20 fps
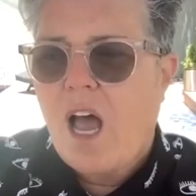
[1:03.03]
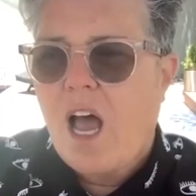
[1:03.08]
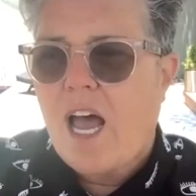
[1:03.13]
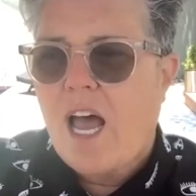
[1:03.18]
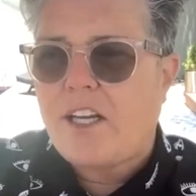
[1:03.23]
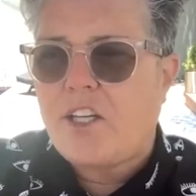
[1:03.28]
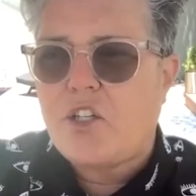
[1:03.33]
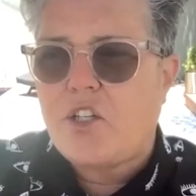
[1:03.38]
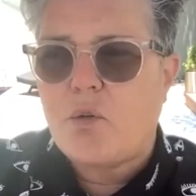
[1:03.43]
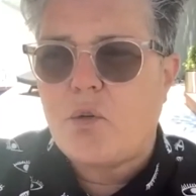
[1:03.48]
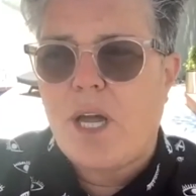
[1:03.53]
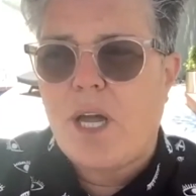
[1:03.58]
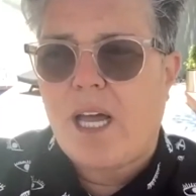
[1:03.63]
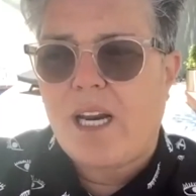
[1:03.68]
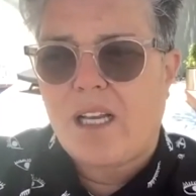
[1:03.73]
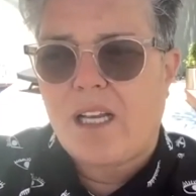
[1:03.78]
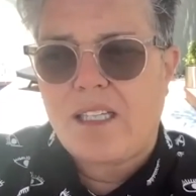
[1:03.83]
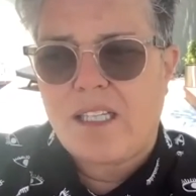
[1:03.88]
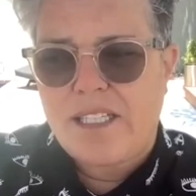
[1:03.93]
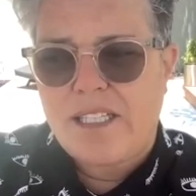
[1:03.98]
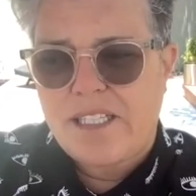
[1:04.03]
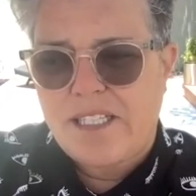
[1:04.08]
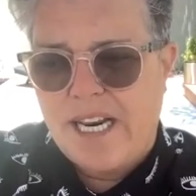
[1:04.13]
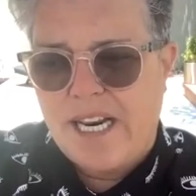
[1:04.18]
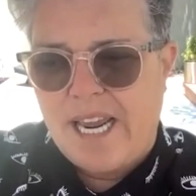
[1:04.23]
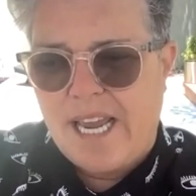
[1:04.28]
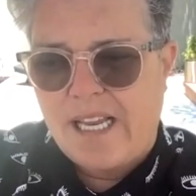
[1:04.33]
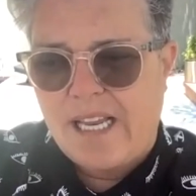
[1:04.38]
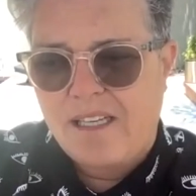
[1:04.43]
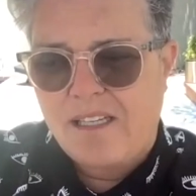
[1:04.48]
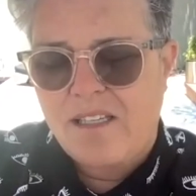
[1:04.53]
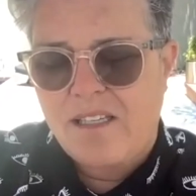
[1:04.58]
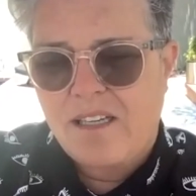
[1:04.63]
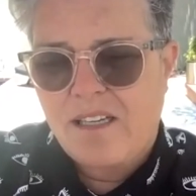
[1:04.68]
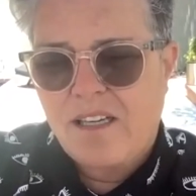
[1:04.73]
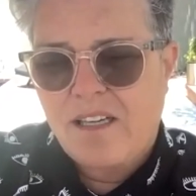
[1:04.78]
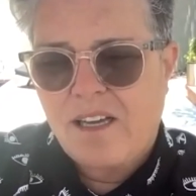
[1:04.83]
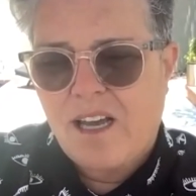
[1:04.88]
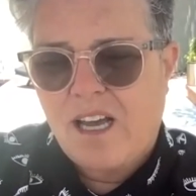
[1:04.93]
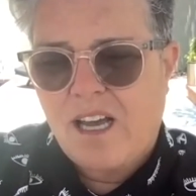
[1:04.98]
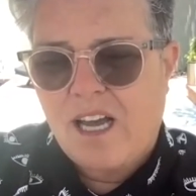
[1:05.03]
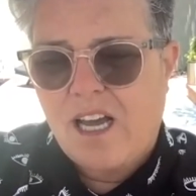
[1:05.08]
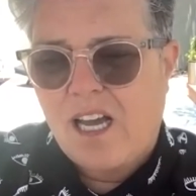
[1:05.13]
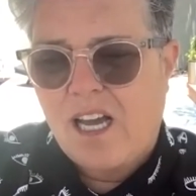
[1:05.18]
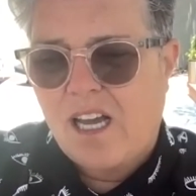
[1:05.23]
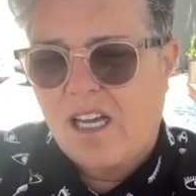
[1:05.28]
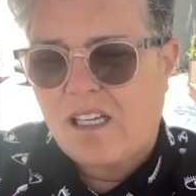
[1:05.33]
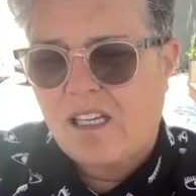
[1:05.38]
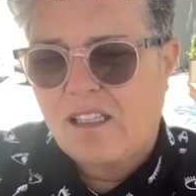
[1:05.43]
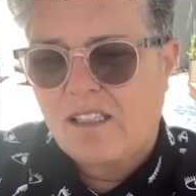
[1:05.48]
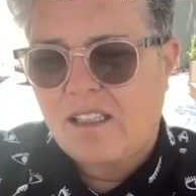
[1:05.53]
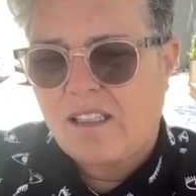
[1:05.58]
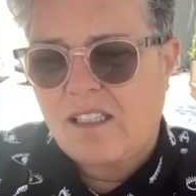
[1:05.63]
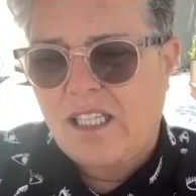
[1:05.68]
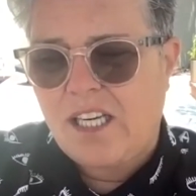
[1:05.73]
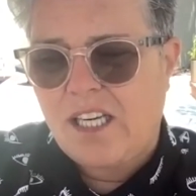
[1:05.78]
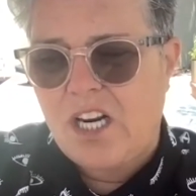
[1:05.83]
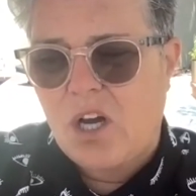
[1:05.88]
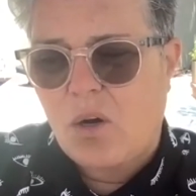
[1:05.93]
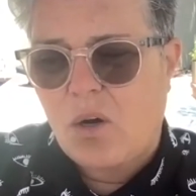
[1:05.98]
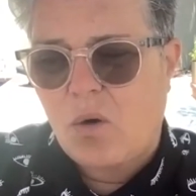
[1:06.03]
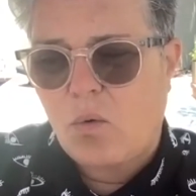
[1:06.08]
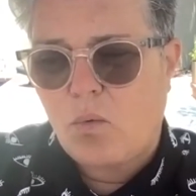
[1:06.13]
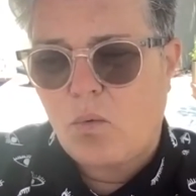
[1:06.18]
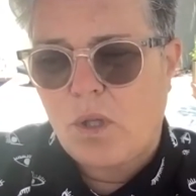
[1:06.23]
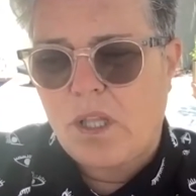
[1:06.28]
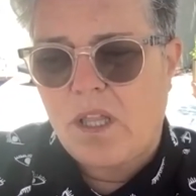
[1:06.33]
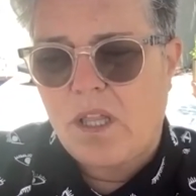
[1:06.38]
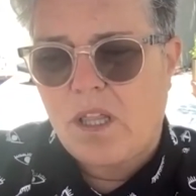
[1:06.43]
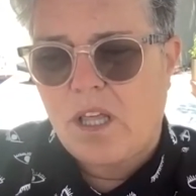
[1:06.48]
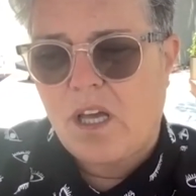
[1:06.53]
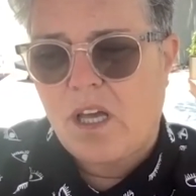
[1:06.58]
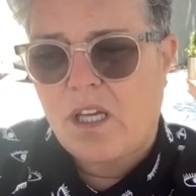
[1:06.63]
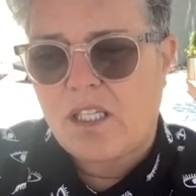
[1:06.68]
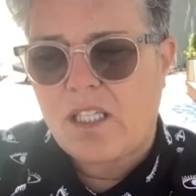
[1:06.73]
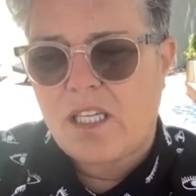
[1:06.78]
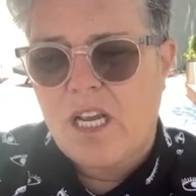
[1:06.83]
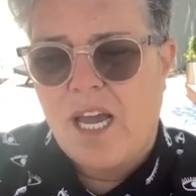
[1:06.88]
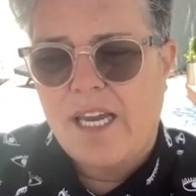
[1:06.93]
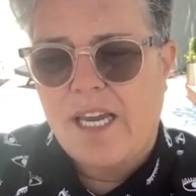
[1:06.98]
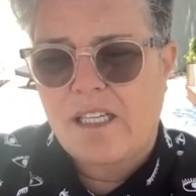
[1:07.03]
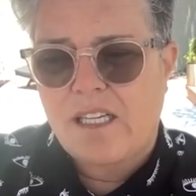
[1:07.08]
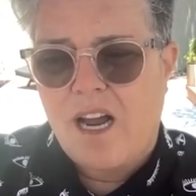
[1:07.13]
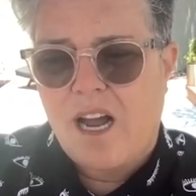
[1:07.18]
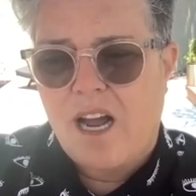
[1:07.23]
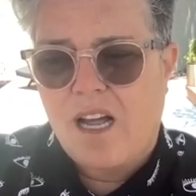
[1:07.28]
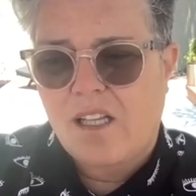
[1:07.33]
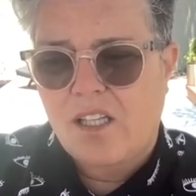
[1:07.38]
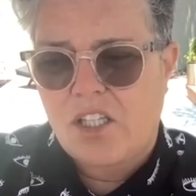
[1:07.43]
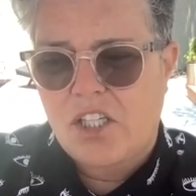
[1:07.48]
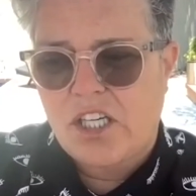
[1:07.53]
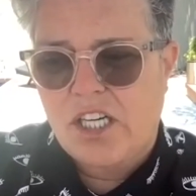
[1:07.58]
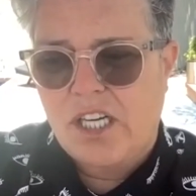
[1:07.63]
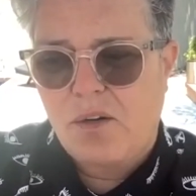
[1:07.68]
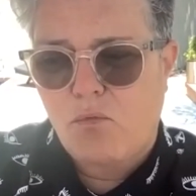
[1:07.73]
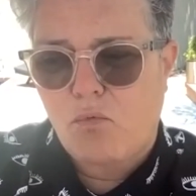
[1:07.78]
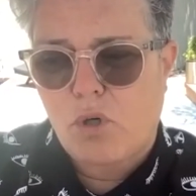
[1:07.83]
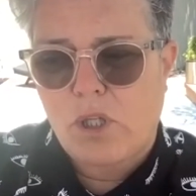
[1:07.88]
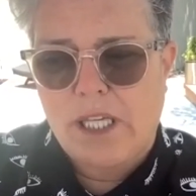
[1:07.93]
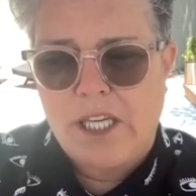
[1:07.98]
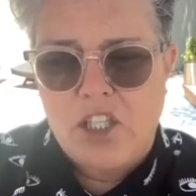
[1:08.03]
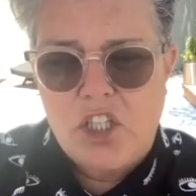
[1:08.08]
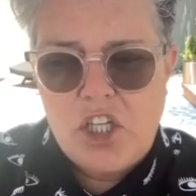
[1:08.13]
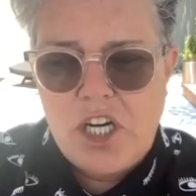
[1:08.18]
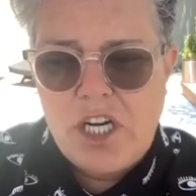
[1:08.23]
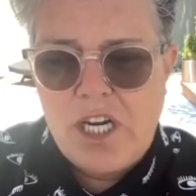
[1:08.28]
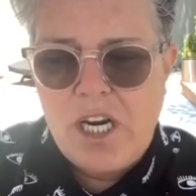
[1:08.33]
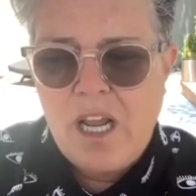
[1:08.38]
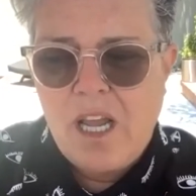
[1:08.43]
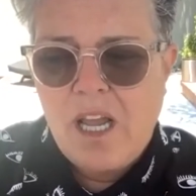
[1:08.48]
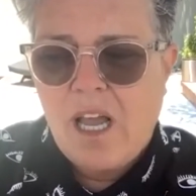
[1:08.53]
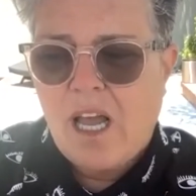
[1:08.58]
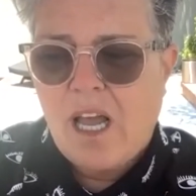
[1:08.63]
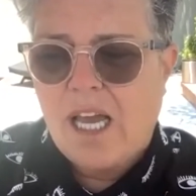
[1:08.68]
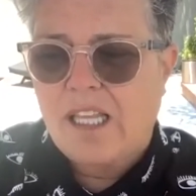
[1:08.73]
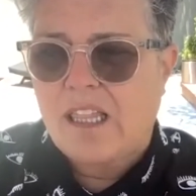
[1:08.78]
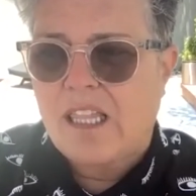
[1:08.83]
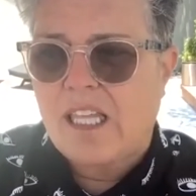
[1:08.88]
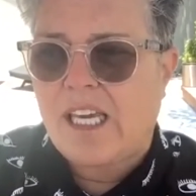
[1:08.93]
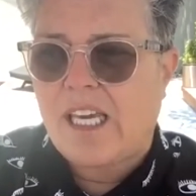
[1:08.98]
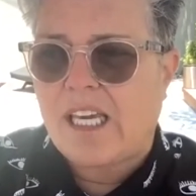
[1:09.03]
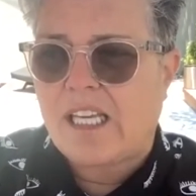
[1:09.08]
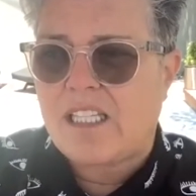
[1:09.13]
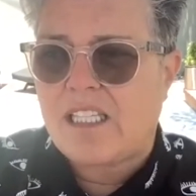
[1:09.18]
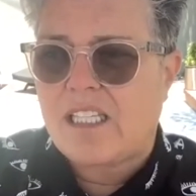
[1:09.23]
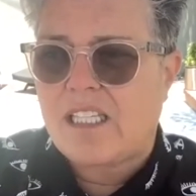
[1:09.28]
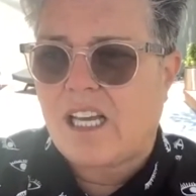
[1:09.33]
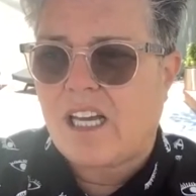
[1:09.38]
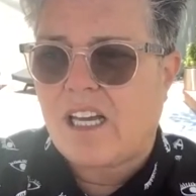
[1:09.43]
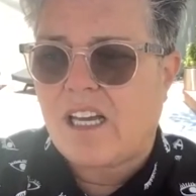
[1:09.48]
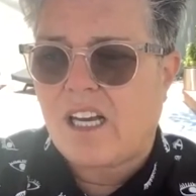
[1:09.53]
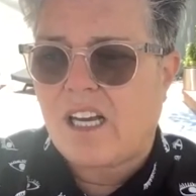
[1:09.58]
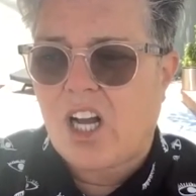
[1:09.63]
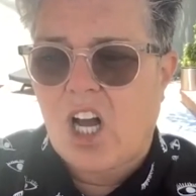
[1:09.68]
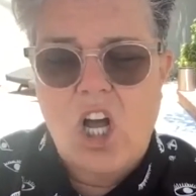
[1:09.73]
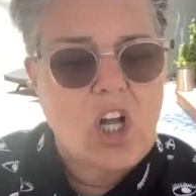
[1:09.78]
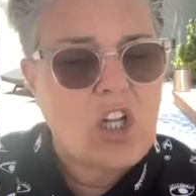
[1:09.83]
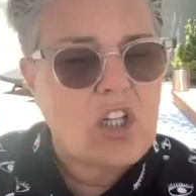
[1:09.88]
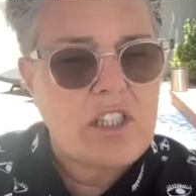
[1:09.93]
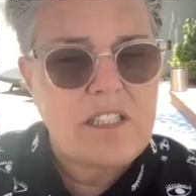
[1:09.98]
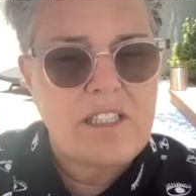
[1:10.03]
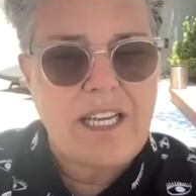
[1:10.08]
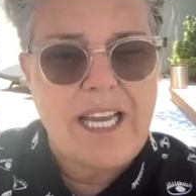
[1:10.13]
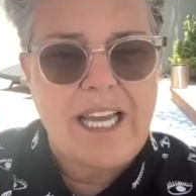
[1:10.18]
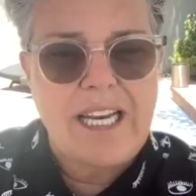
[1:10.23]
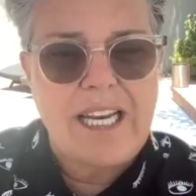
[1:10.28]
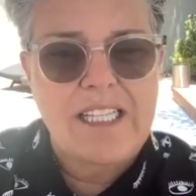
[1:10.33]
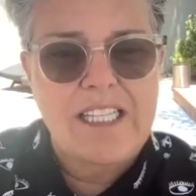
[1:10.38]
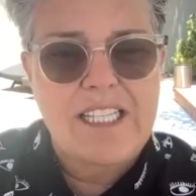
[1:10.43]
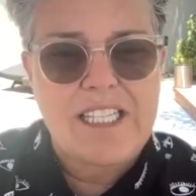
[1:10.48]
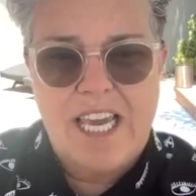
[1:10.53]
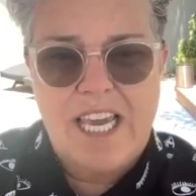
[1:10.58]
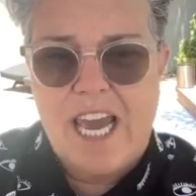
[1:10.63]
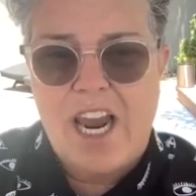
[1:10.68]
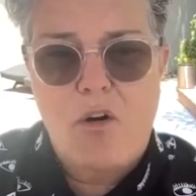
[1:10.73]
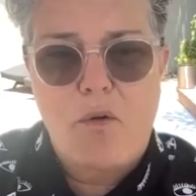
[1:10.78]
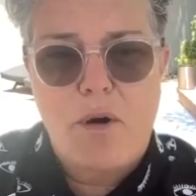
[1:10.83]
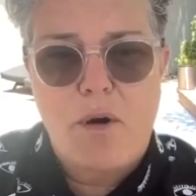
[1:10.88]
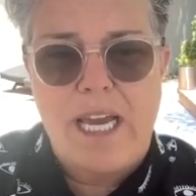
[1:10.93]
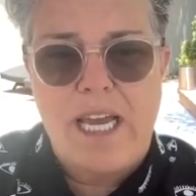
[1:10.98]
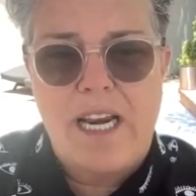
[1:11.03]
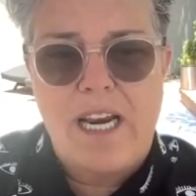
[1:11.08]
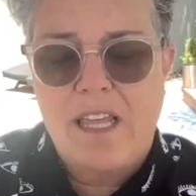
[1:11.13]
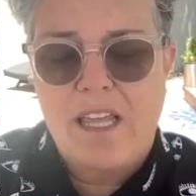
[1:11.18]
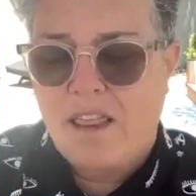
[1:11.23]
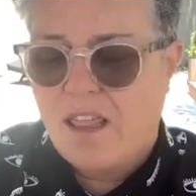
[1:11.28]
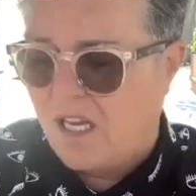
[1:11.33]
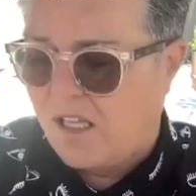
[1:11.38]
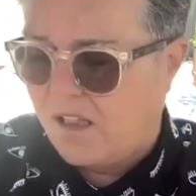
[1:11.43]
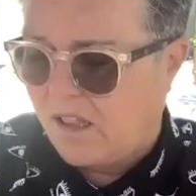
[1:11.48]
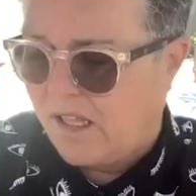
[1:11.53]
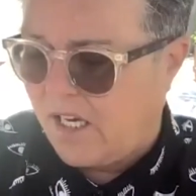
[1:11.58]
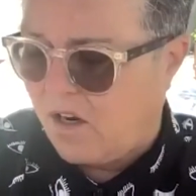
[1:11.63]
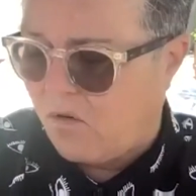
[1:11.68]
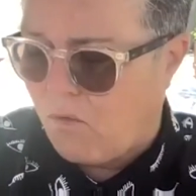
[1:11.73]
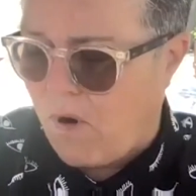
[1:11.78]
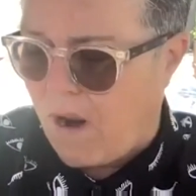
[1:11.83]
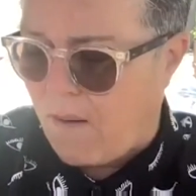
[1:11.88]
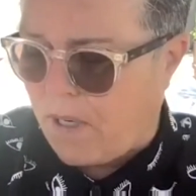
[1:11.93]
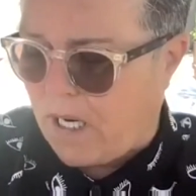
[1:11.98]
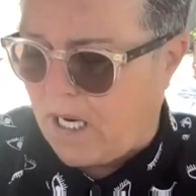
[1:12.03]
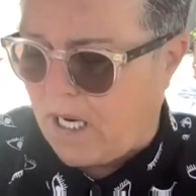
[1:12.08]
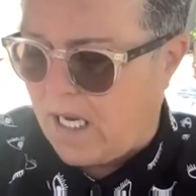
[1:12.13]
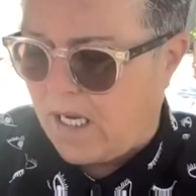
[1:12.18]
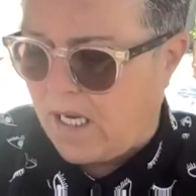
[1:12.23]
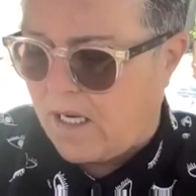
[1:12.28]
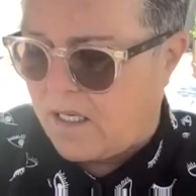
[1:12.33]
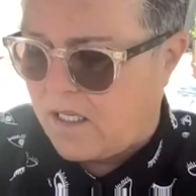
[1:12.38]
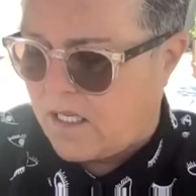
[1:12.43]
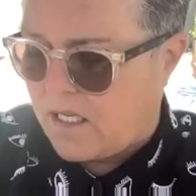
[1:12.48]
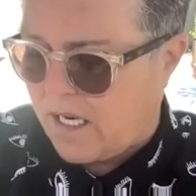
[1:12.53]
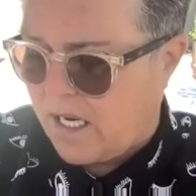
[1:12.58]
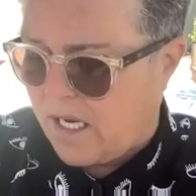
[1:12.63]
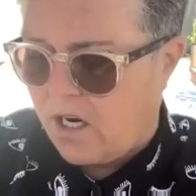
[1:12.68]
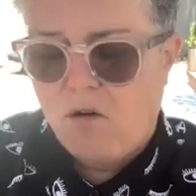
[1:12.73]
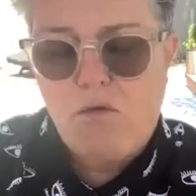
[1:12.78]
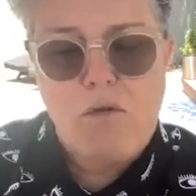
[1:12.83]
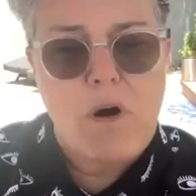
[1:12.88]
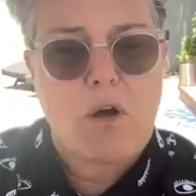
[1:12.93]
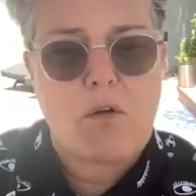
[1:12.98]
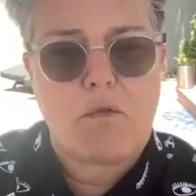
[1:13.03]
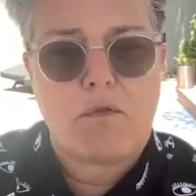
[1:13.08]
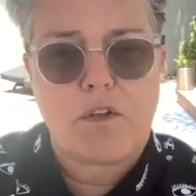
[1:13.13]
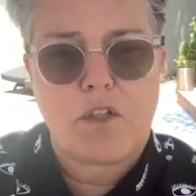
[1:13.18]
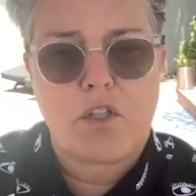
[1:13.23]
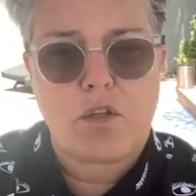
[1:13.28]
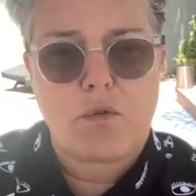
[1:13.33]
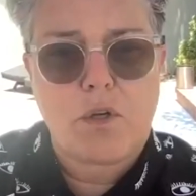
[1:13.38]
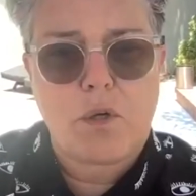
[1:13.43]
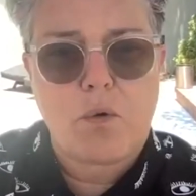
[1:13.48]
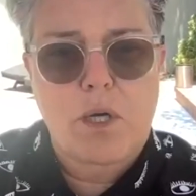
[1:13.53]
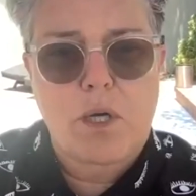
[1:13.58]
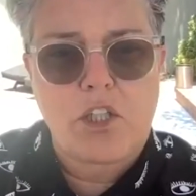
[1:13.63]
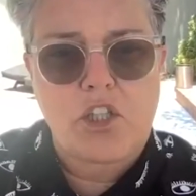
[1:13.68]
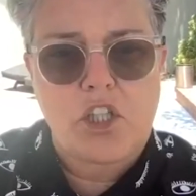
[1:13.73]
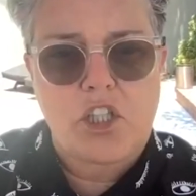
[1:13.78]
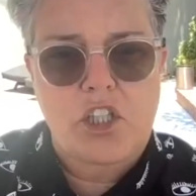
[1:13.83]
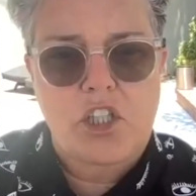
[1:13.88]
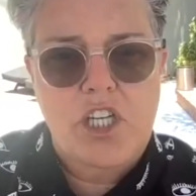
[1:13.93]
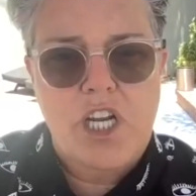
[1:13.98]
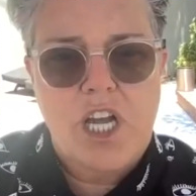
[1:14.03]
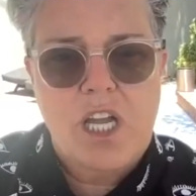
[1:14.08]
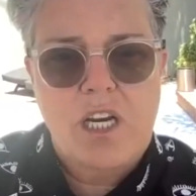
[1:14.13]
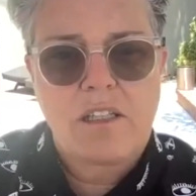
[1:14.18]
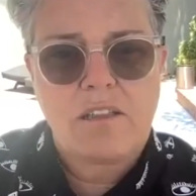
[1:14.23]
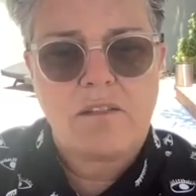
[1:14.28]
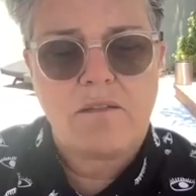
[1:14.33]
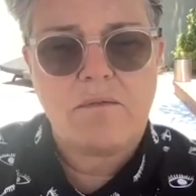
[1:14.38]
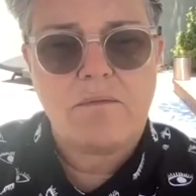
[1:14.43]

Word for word: I do not understand uh, you know, the Scientology religion. I think it's a, uh, a cult and it's scary. And I think Leah Remini is a hero for doing what she's done.